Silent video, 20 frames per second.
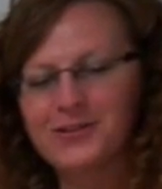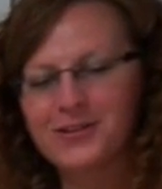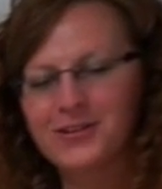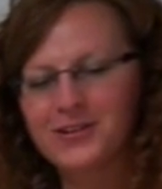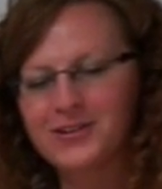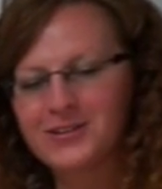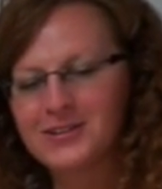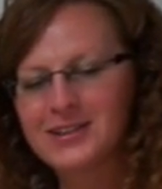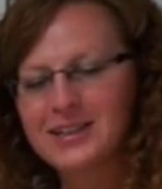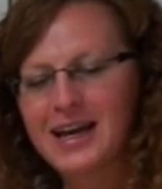for
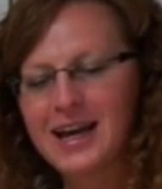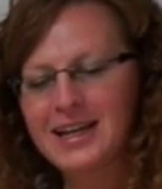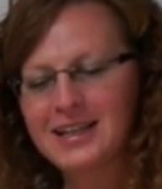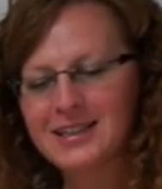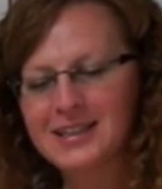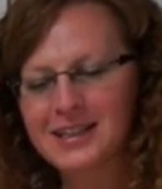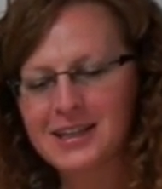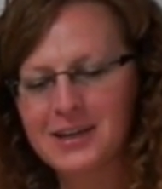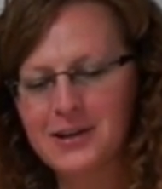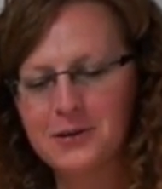those
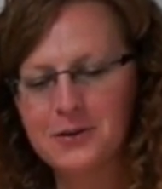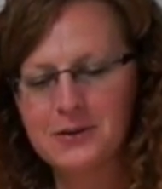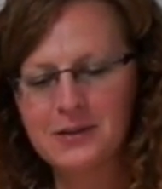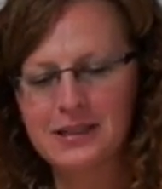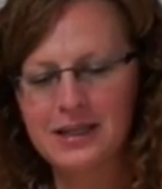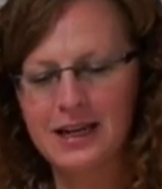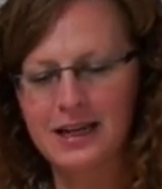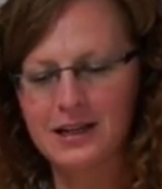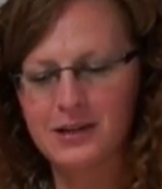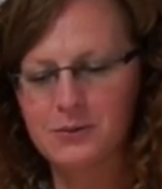nice cues
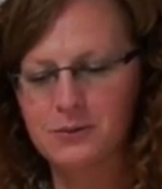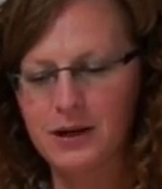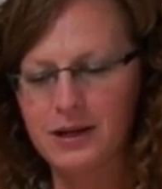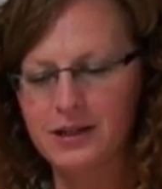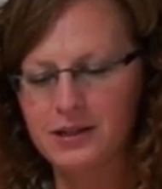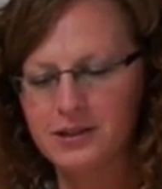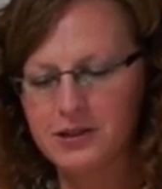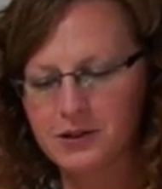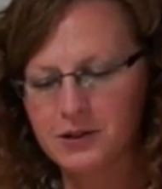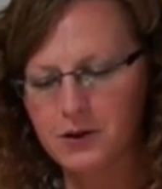that it's
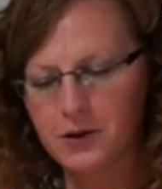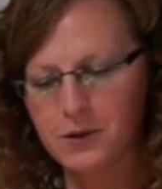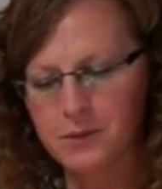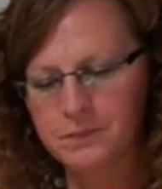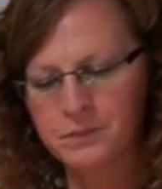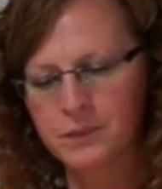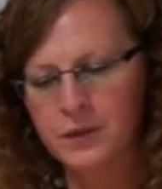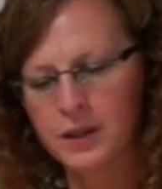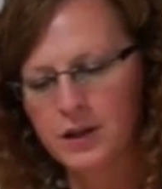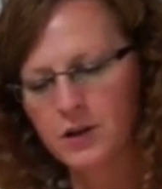ready to
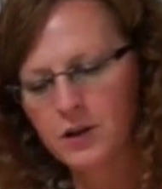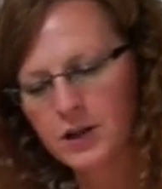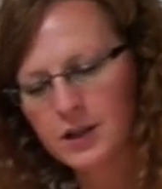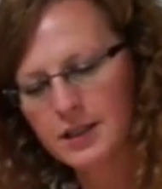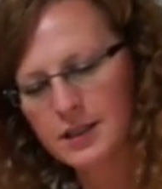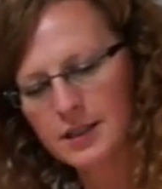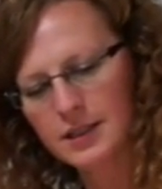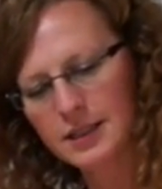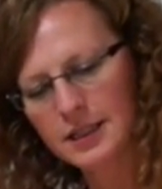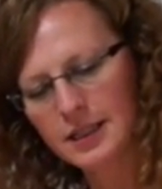go. You
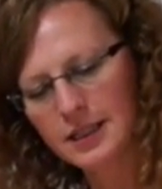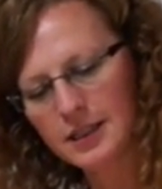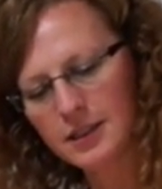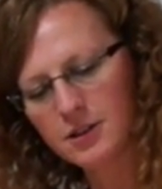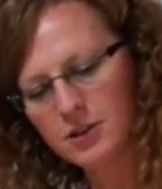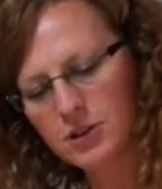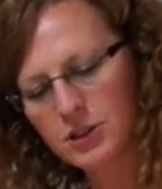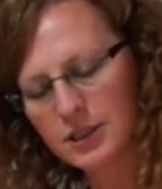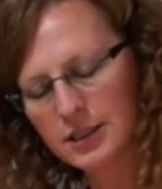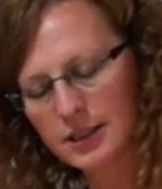can see
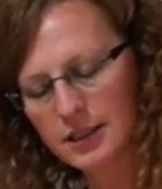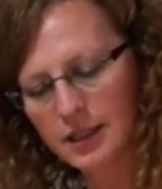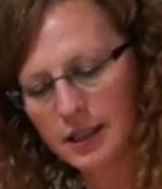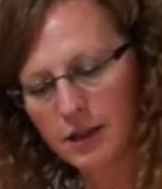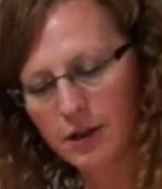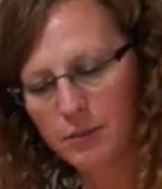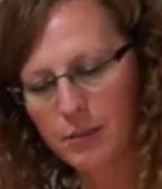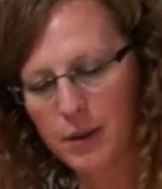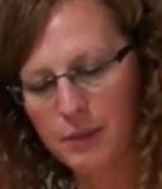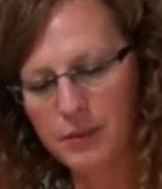there's just
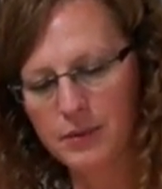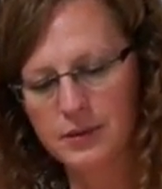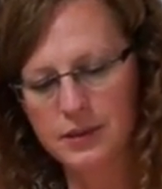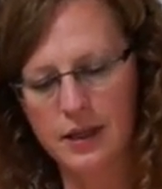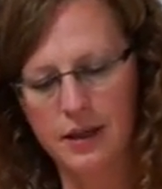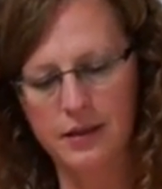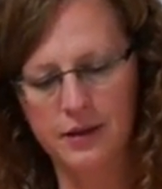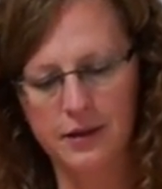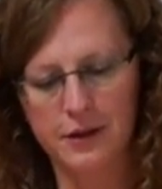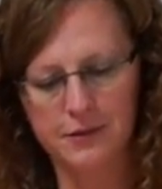little bubbles
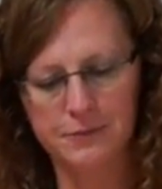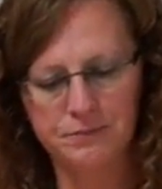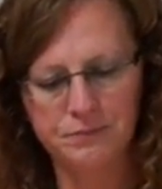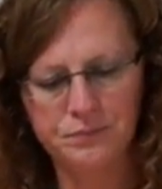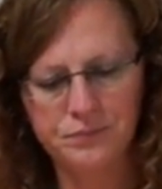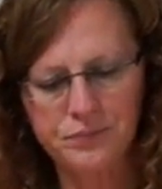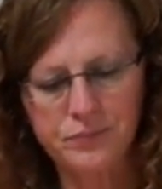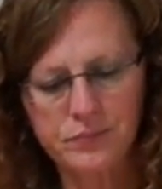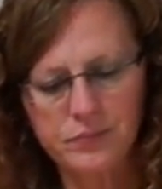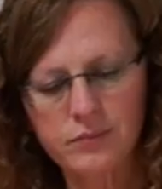on there.
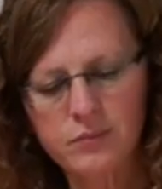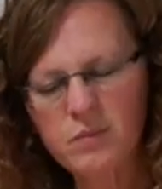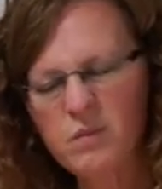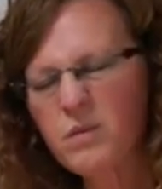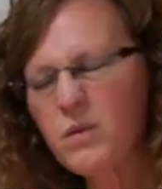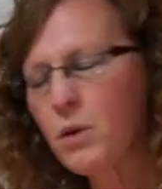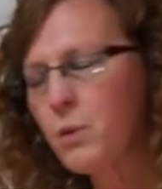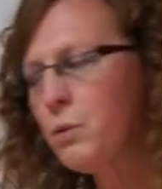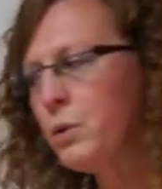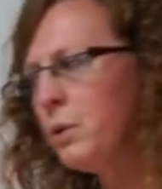
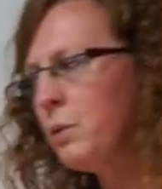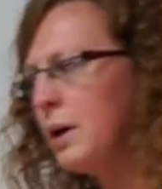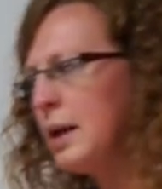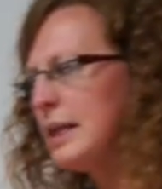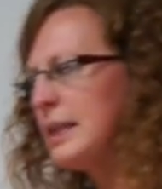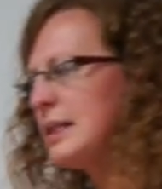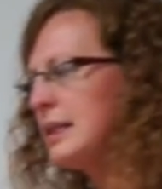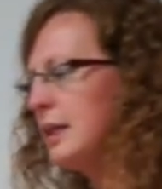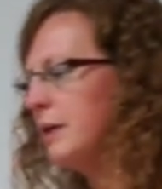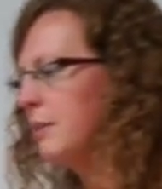We want to see